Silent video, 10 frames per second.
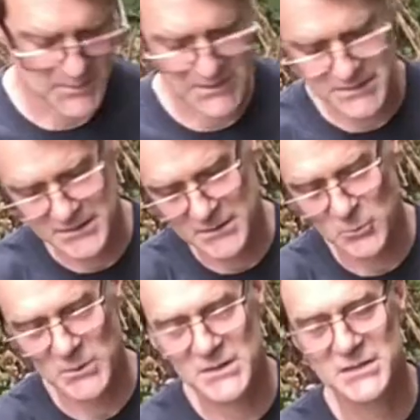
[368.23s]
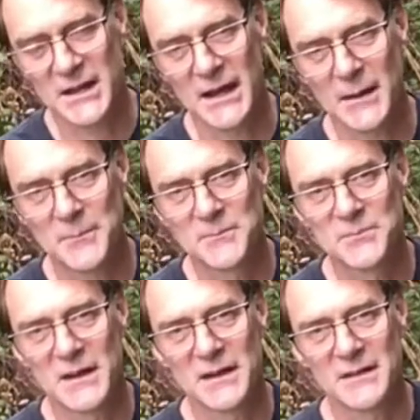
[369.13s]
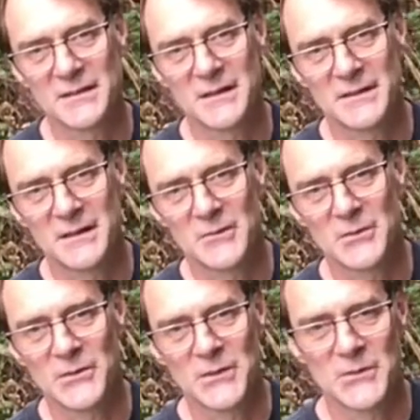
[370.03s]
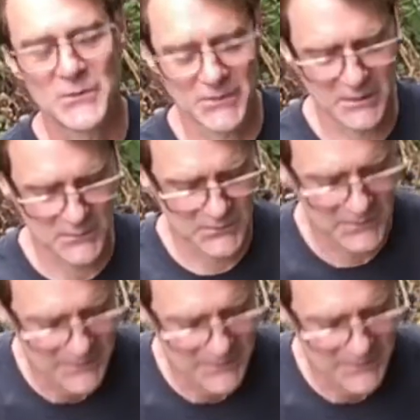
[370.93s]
edge gets a ridge cap, and it covers those seams.